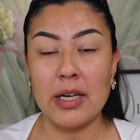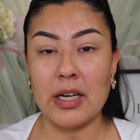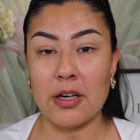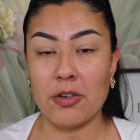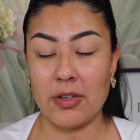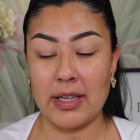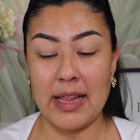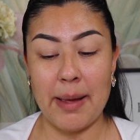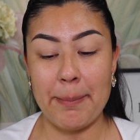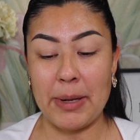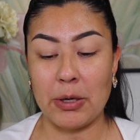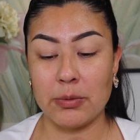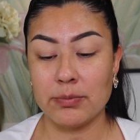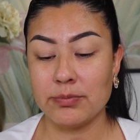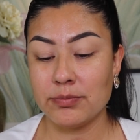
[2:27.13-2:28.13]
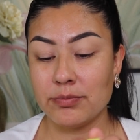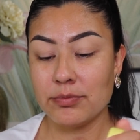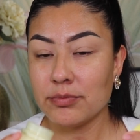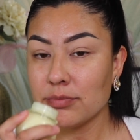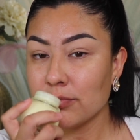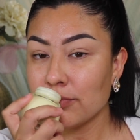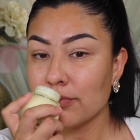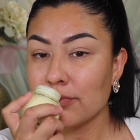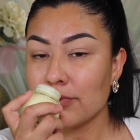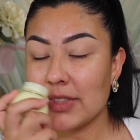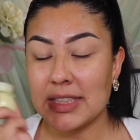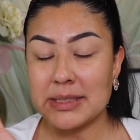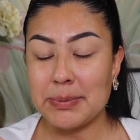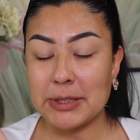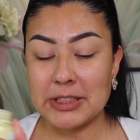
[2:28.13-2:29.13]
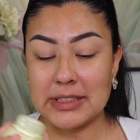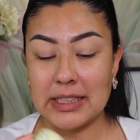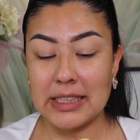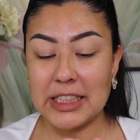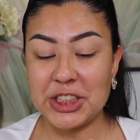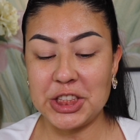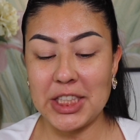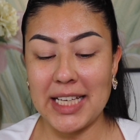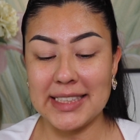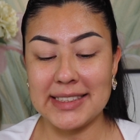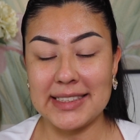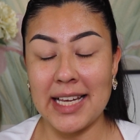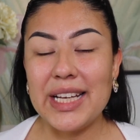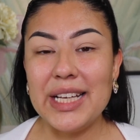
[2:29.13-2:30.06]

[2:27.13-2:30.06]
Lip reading: Not only that, but it smells delicious.